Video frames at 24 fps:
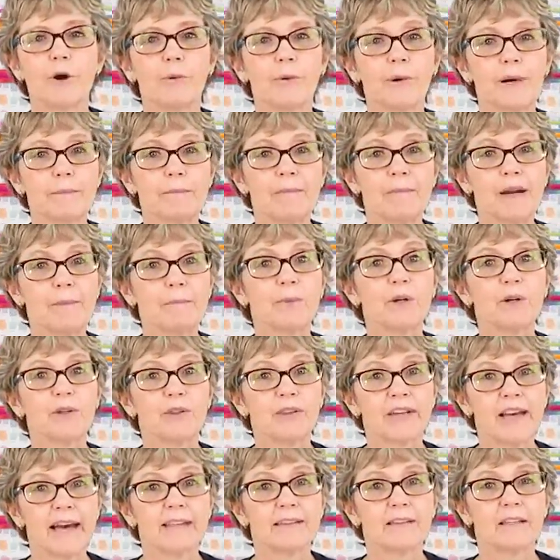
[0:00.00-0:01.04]
remember
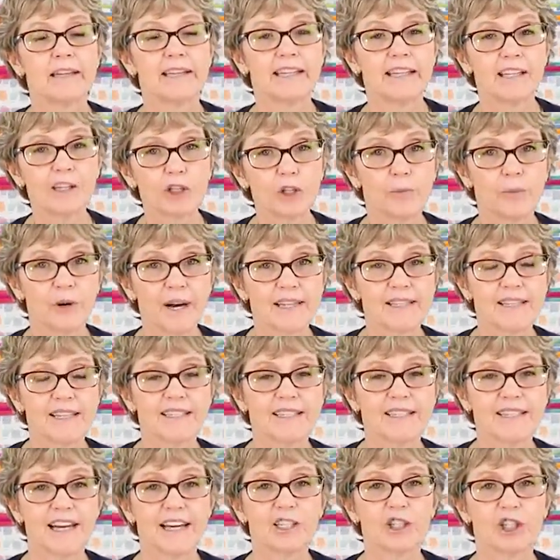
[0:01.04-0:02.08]
that each
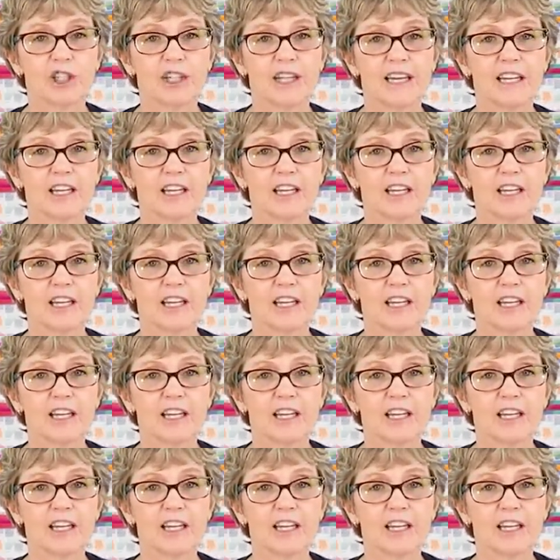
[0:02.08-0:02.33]
presentation